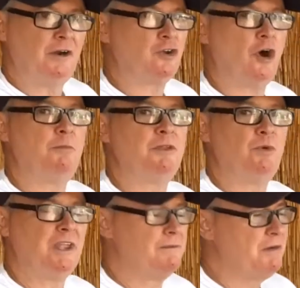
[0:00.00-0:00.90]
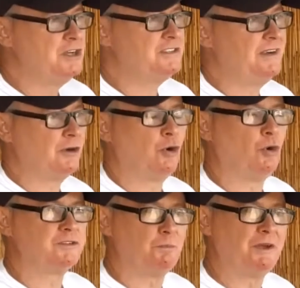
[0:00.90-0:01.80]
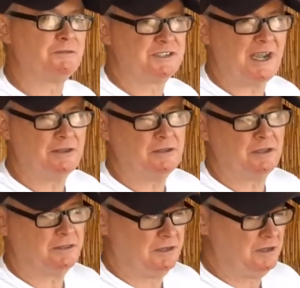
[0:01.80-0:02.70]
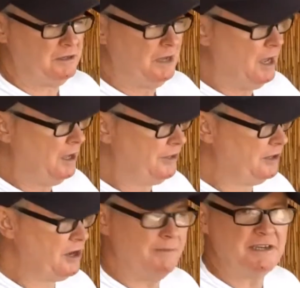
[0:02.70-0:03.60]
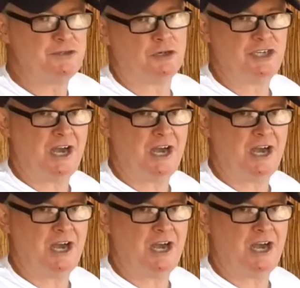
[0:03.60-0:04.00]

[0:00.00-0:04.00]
very common that we get most of our calls from people saying that the, the Nomad's not